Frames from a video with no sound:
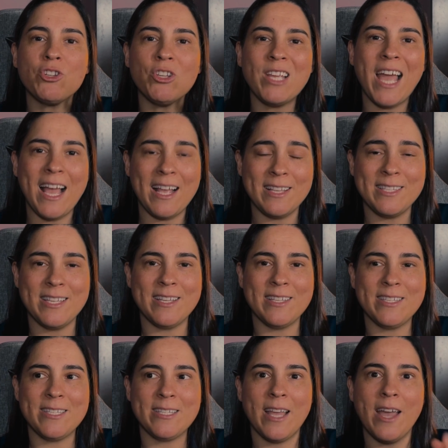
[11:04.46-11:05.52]

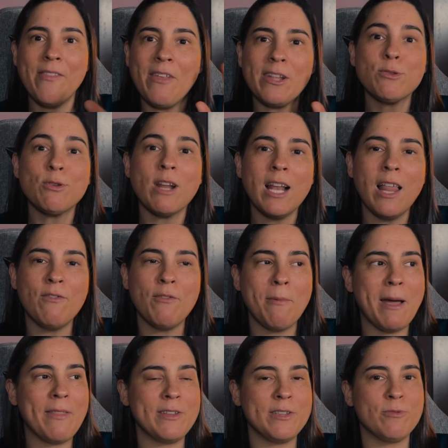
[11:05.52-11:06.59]
access. And that's what I love
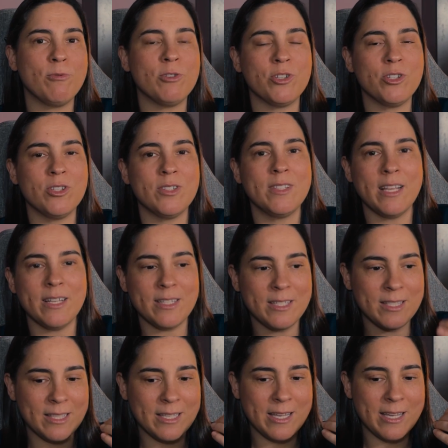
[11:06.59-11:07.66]
about these watches. That's
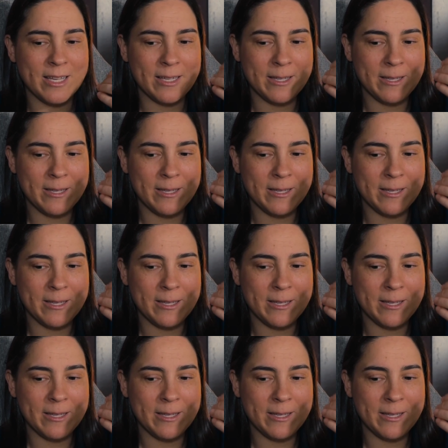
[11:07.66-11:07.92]
the...